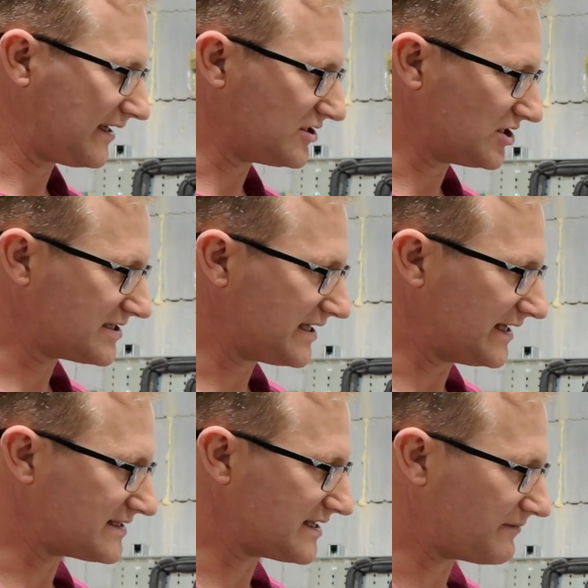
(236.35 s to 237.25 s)
It just
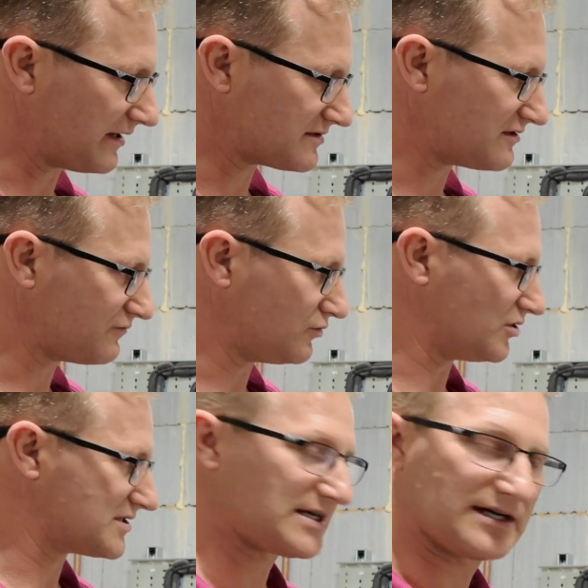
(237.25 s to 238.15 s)
heats the amount of
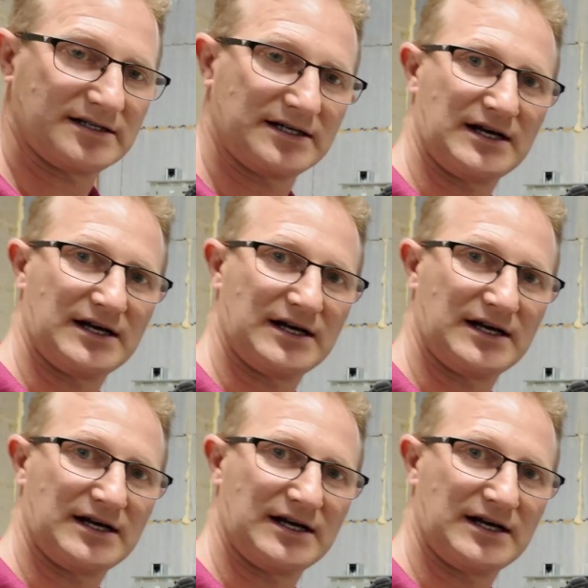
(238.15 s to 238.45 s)
water